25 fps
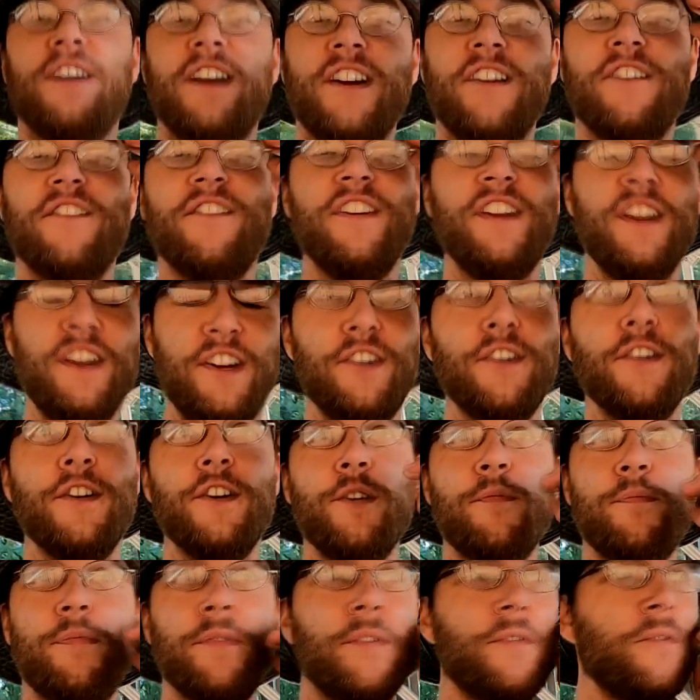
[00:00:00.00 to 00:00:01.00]
gonna
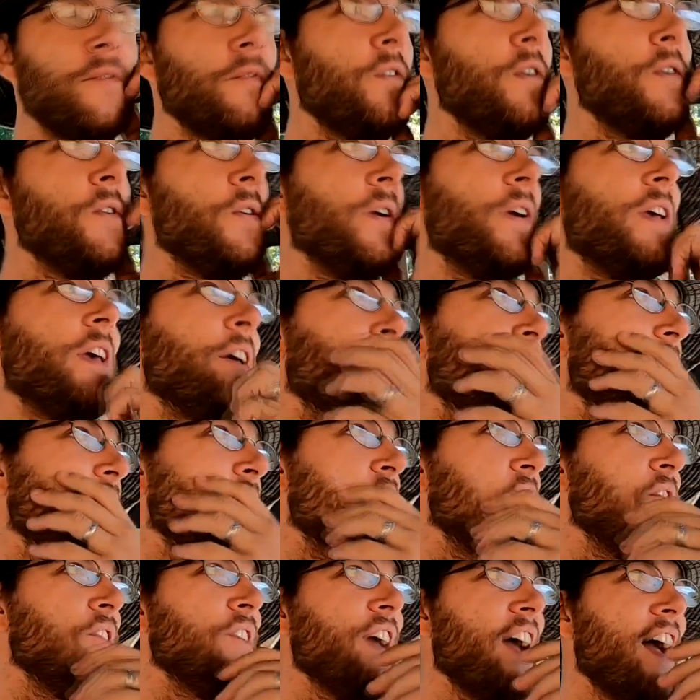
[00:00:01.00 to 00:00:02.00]
regroup. We will get
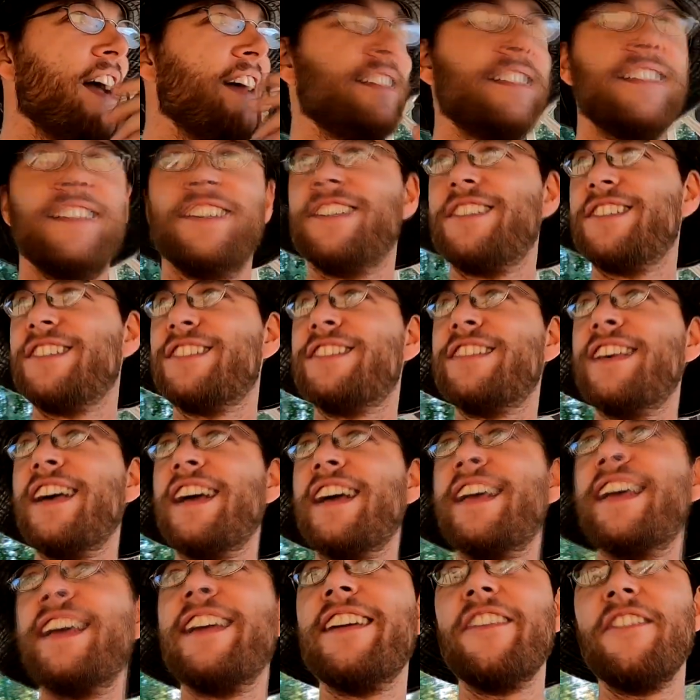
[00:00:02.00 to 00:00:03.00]
with you guys here in a
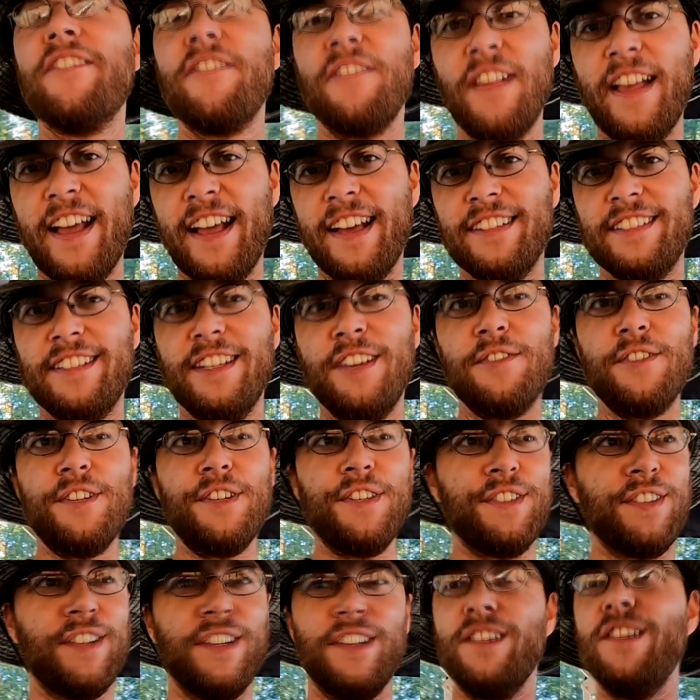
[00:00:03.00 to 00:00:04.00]
second. Like I said, we're
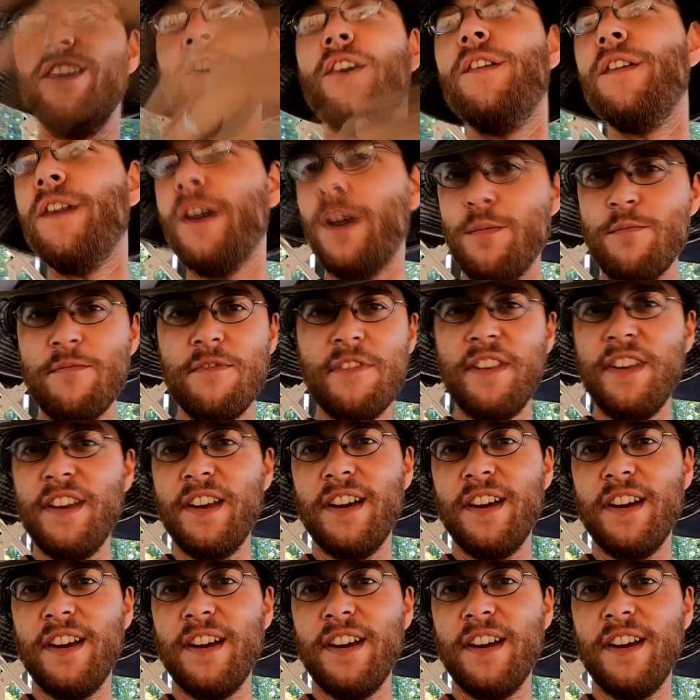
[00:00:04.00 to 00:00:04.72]
just gonna load up the